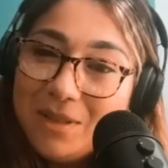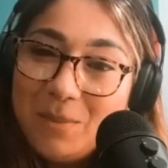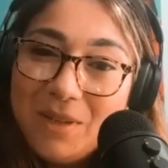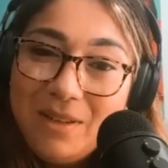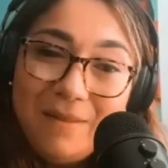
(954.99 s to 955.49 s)
I
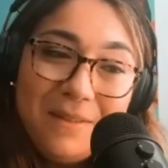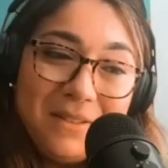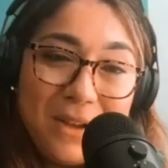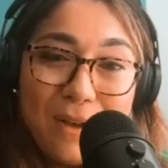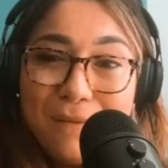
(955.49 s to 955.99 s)
mean, if
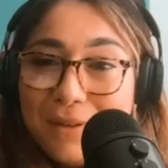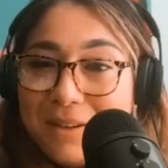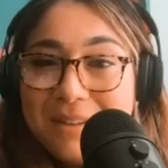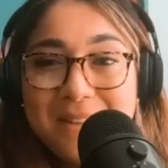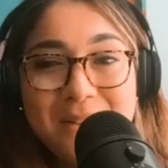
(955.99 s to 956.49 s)
it's
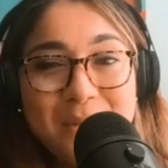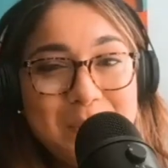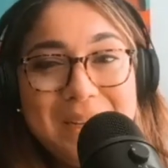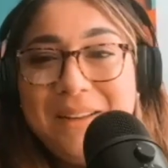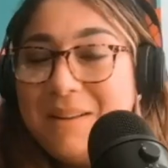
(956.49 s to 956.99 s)
covered a little
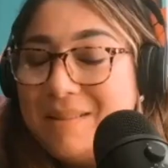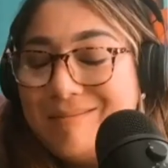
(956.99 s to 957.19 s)
bit,